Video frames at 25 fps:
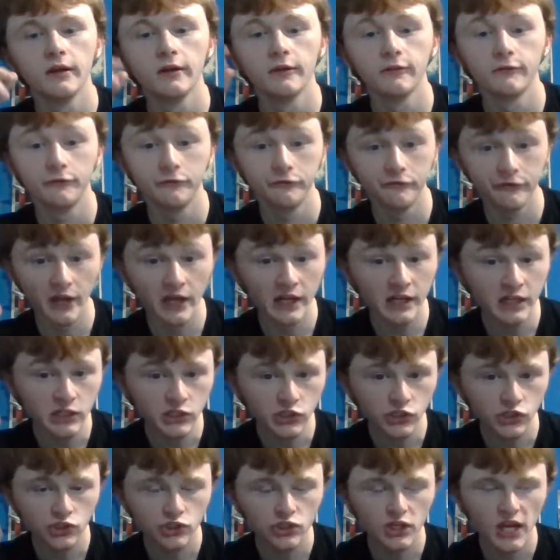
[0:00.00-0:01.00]

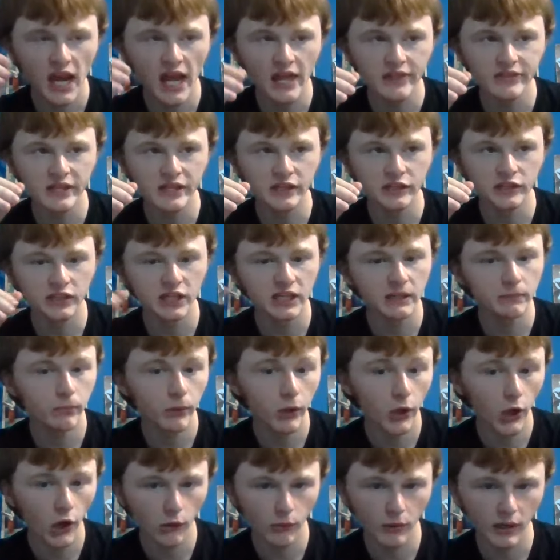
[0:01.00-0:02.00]
finish and then keep
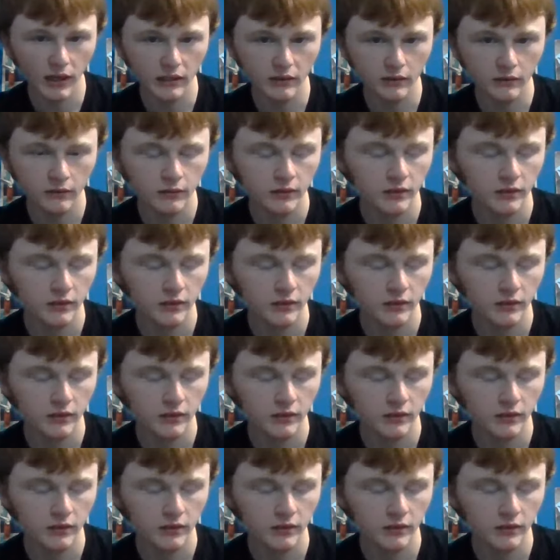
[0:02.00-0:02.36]
going.